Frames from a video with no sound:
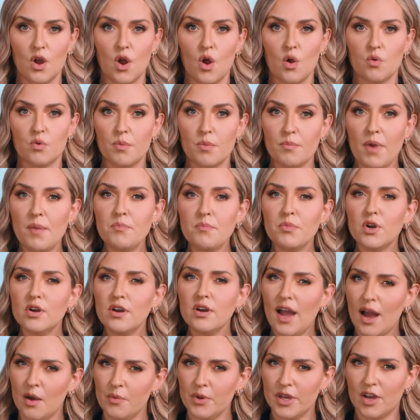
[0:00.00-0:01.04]
Remember
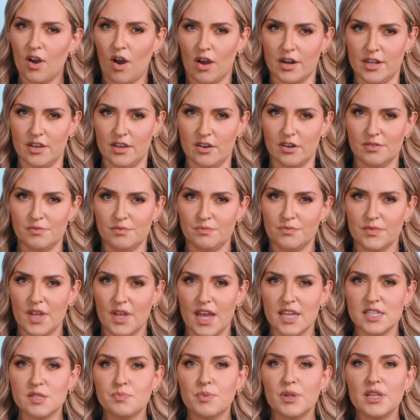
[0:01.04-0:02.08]
how we got here.
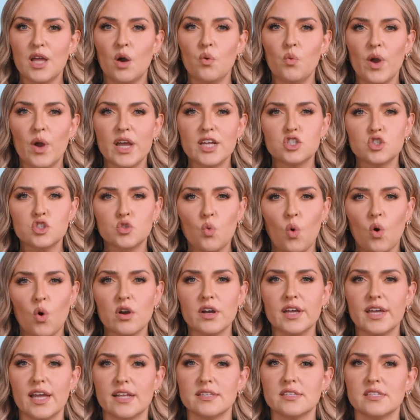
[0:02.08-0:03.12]
Hezbollah waged war
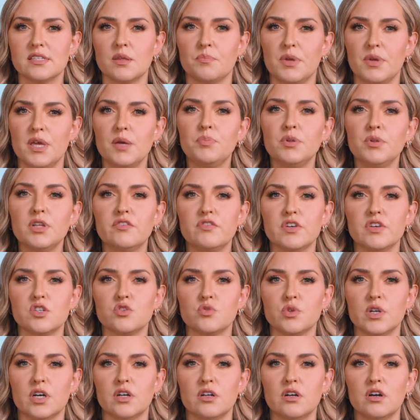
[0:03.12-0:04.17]
against the people of
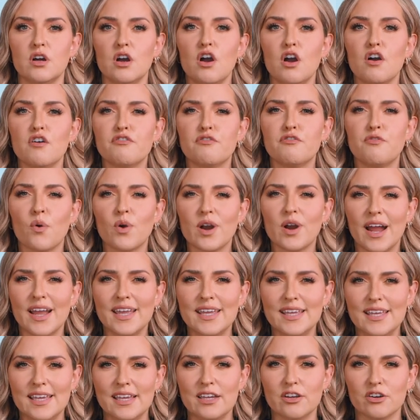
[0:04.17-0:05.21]
Israel for a
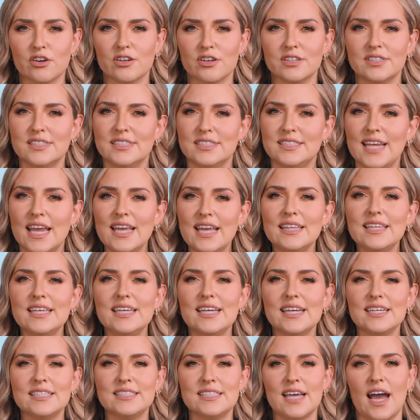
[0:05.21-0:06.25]
year.
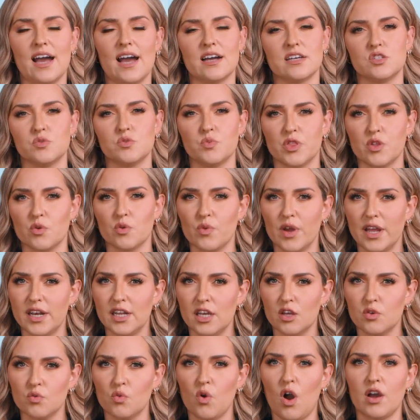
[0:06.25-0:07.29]
Daily attacks with
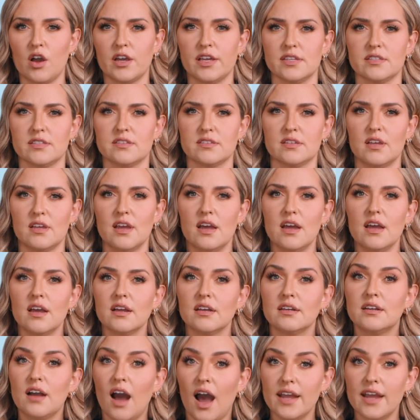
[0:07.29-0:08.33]
Iranian rockets,
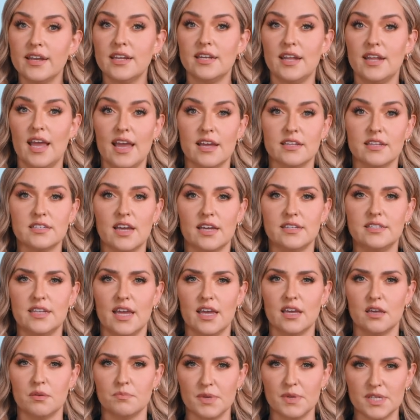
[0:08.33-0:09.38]
guided
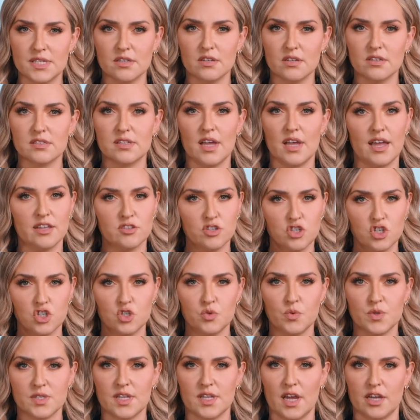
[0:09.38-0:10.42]
anti-tank missiles, and
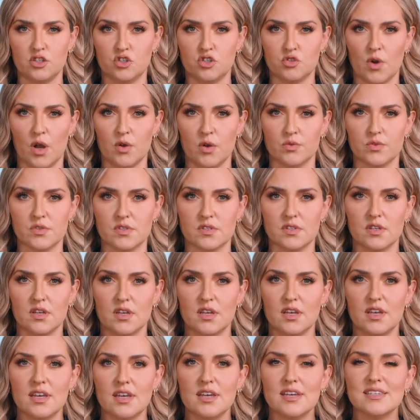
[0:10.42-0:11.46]
suicide drones.
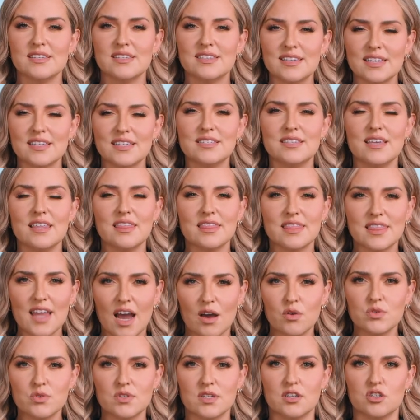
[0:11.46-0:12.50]

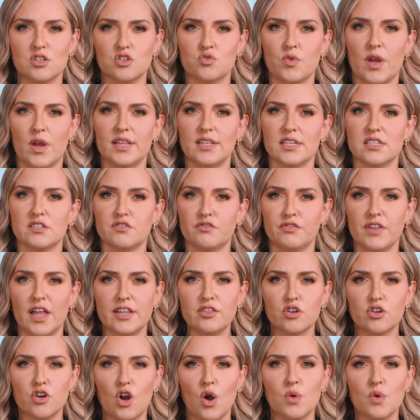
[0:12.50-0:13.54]
60,000 Israelis fled
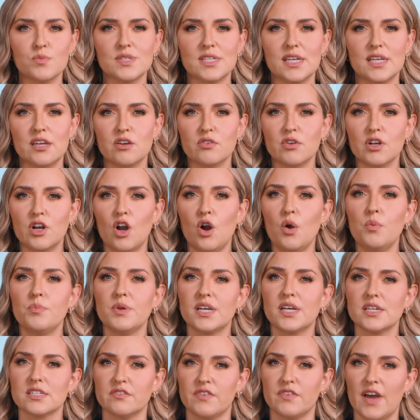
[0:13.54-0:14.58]
their homes a year ago
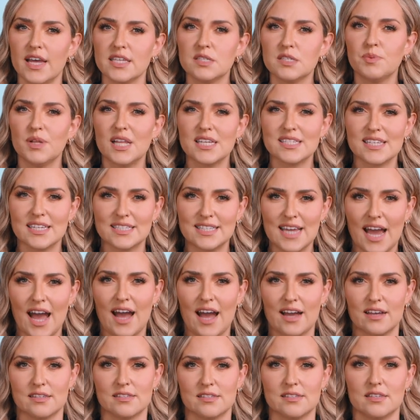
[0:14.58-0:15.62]
because of Hezbollah's
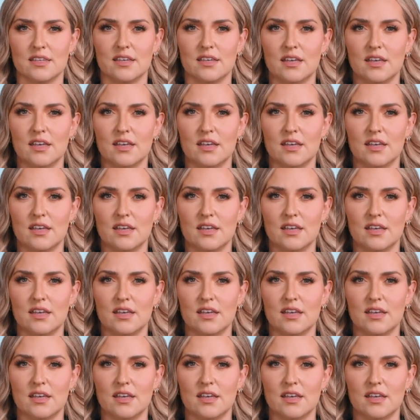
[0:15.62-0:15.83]
attacks.